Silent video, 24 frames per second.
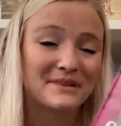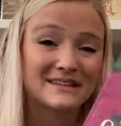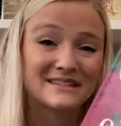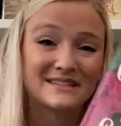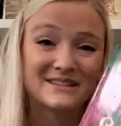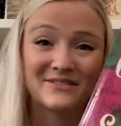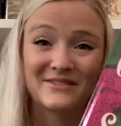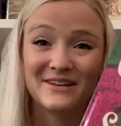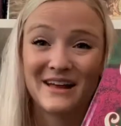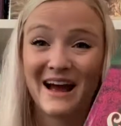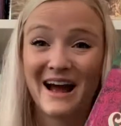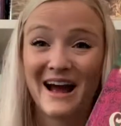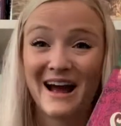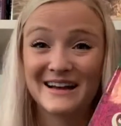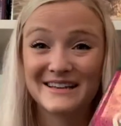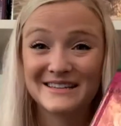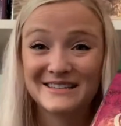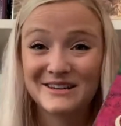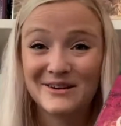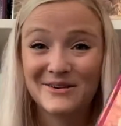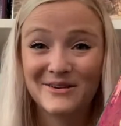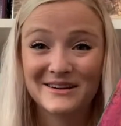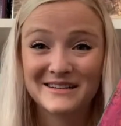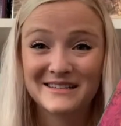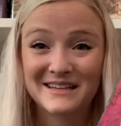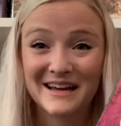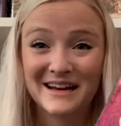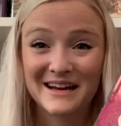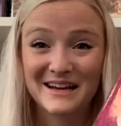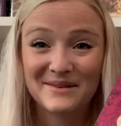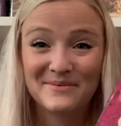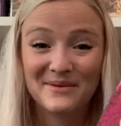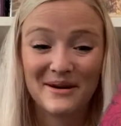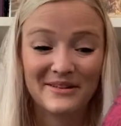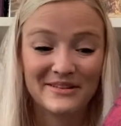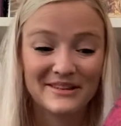So yeah, so
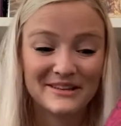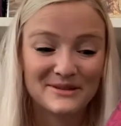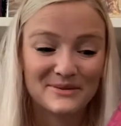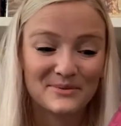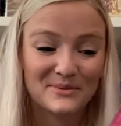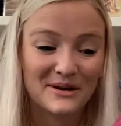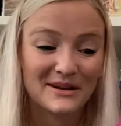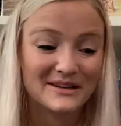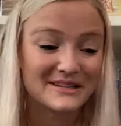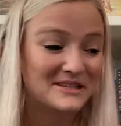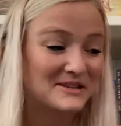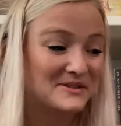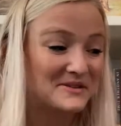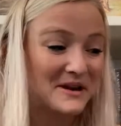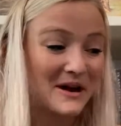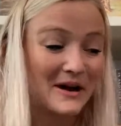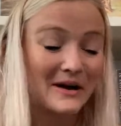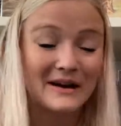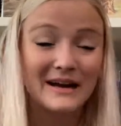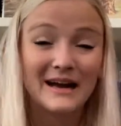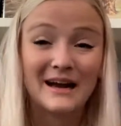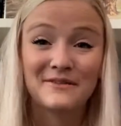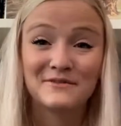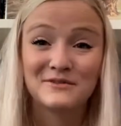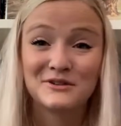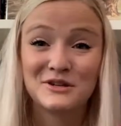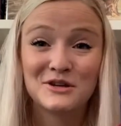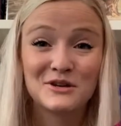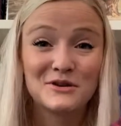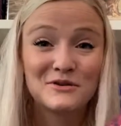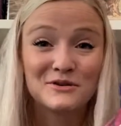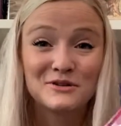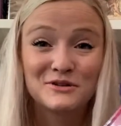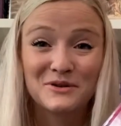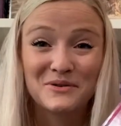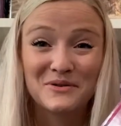excited about this one. So now I have
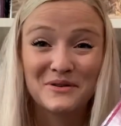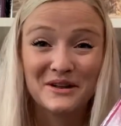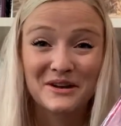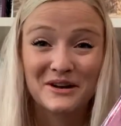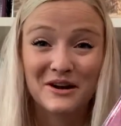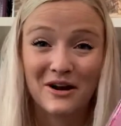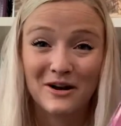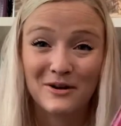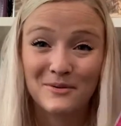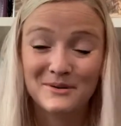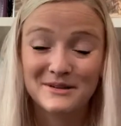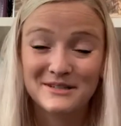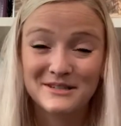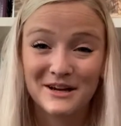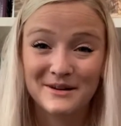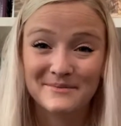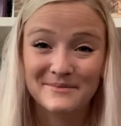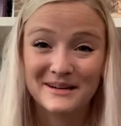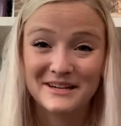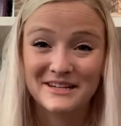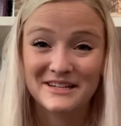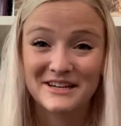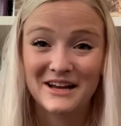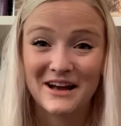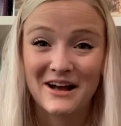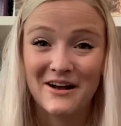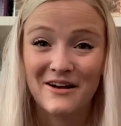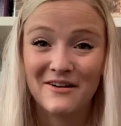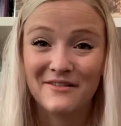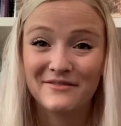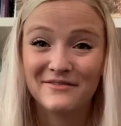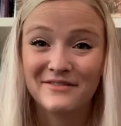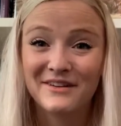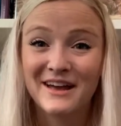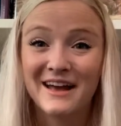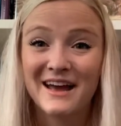two Julie Garwoods on my
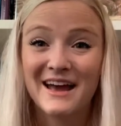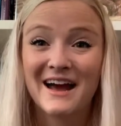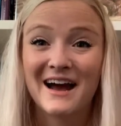shelf.